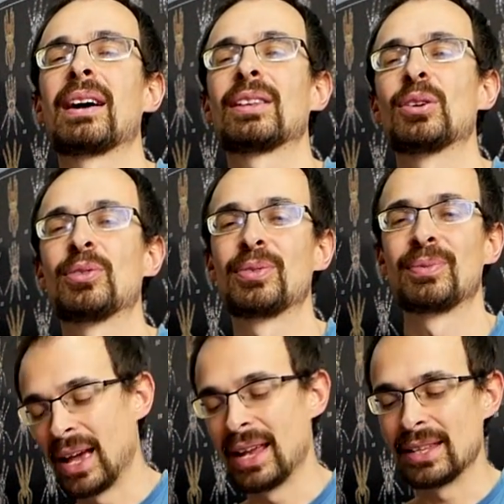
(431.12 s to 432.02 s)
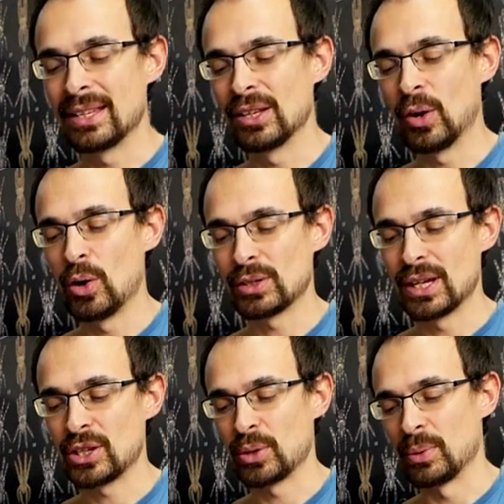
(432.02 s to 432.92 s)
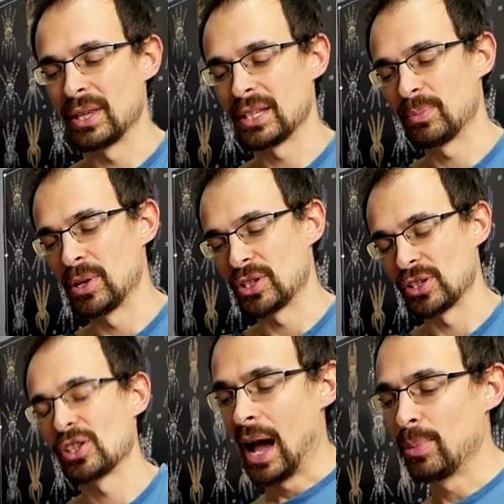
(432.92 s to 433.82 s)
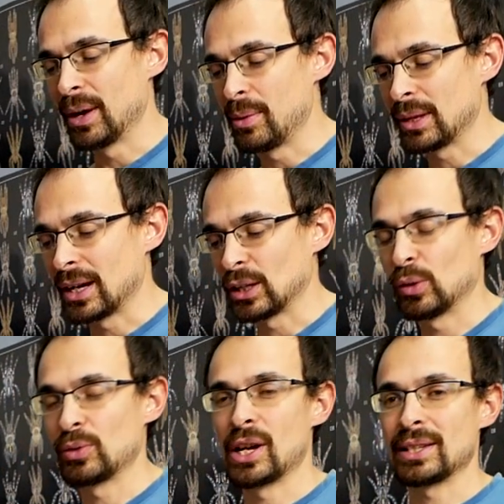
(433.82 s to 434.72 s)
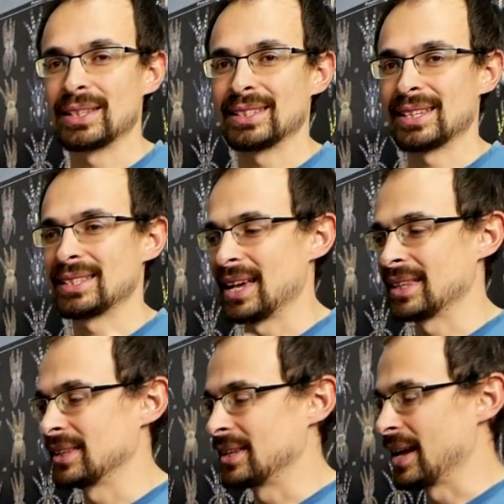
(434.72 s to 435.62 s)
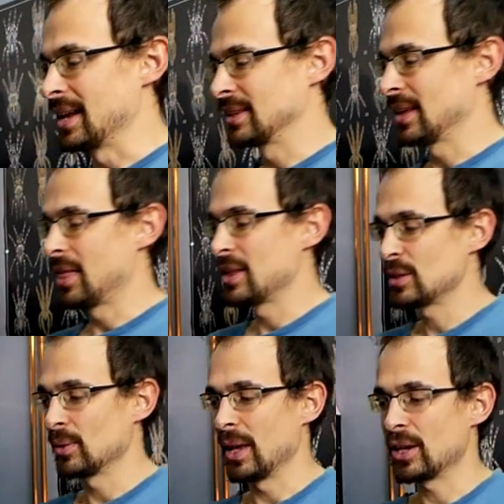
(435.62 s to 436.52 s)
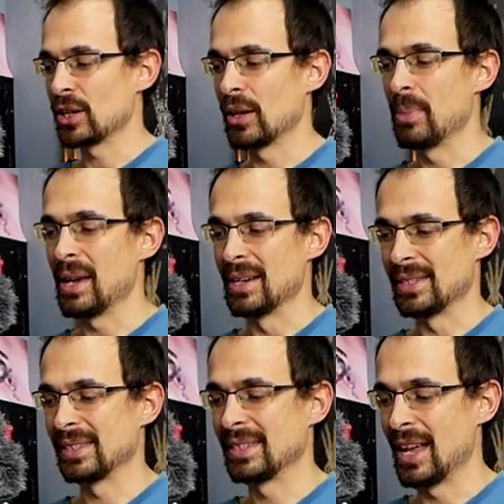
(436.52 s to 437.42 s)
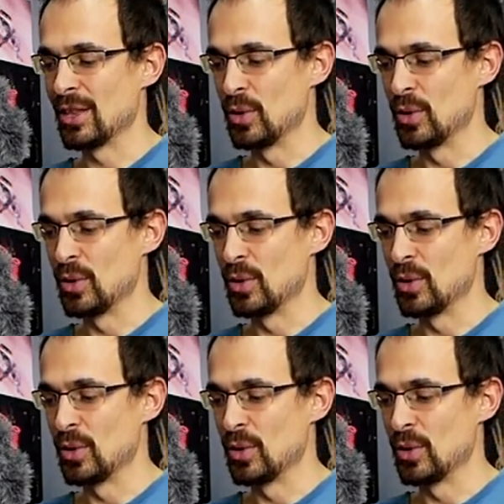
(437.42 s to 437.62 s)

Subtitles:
cut off. And I did the whole section with this species. I believe it cut off just as I said that this will actually be a sad